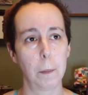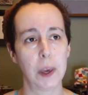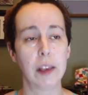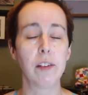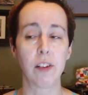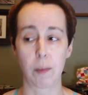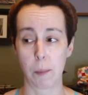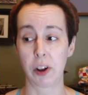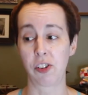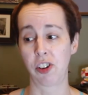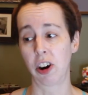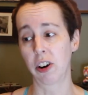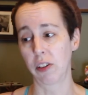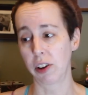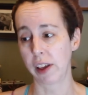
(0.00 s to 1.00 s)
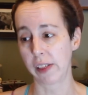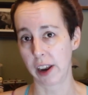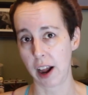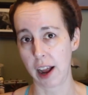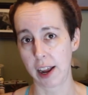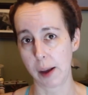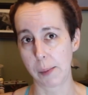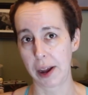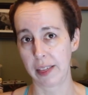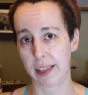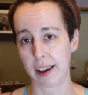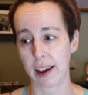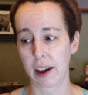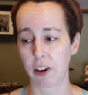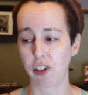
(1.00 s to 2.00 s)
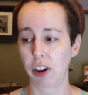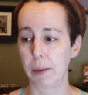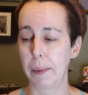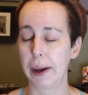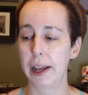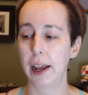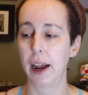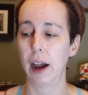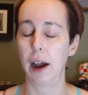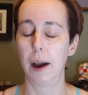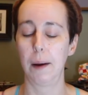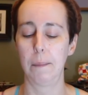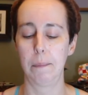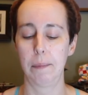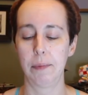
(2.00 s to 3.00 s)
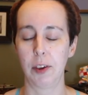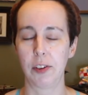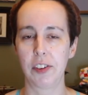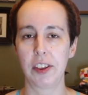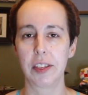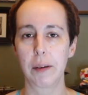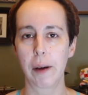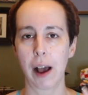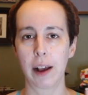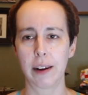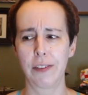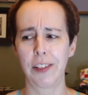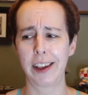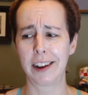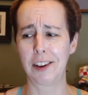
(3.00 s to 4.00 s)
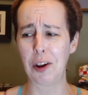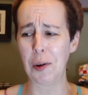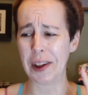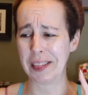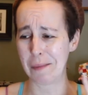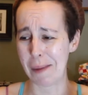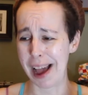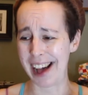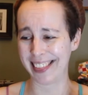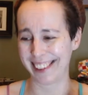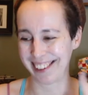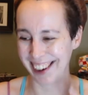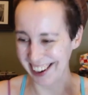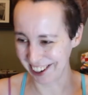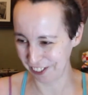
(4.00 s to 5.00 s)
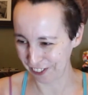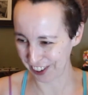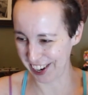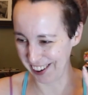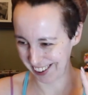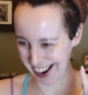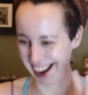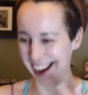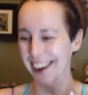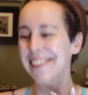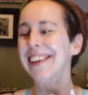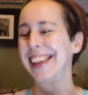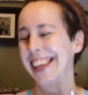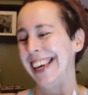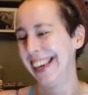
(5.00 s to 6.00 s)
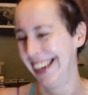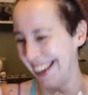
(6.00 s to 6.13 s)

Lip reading: He's much younger looking than I am, I think, actually. But you see them kind of like doing the math, trying to figure out